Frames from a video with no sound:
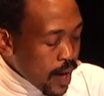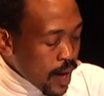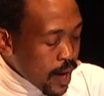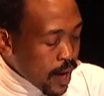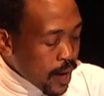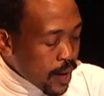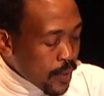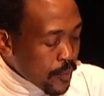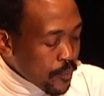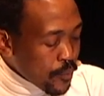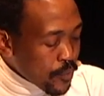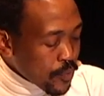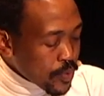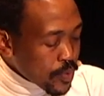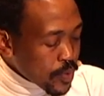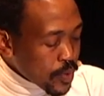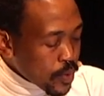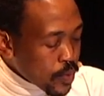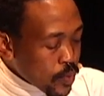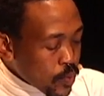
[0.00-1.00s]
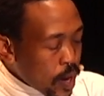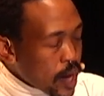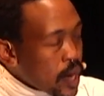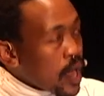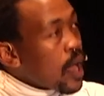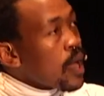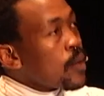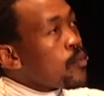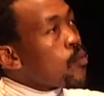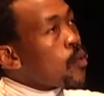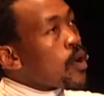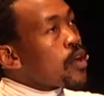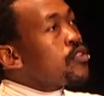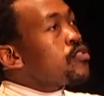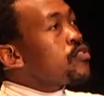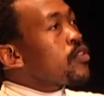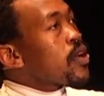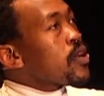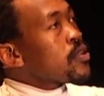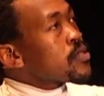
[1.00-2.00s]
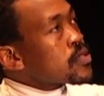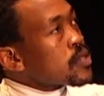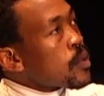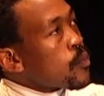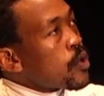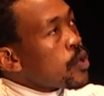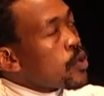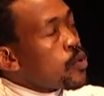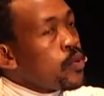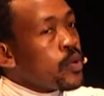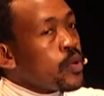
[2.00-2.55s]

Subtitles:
Juana, I'm wondering, as someone